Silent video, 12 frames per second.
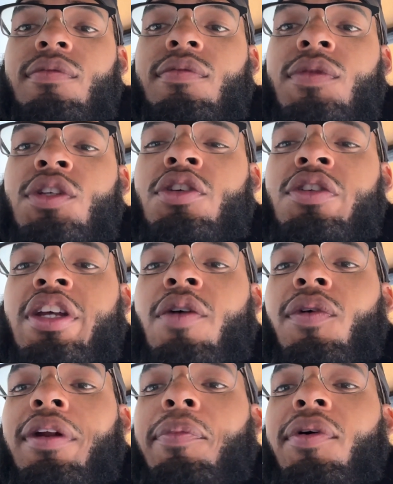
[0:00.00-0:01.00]
As soon as I
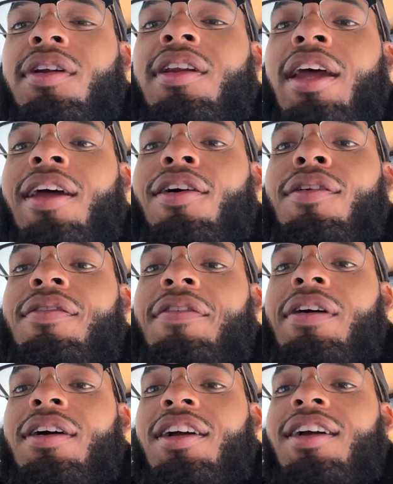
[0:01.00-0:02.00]
want to put it down,
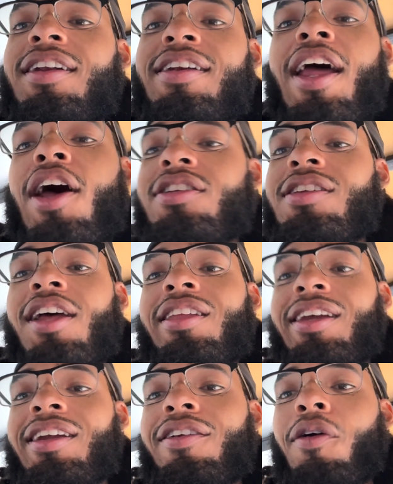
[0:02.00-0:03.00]
now it's not
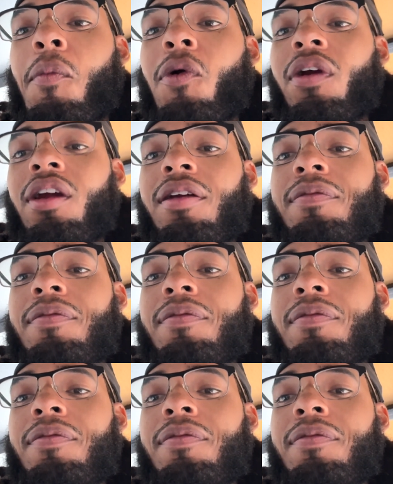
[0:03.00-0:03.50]
leaking no more.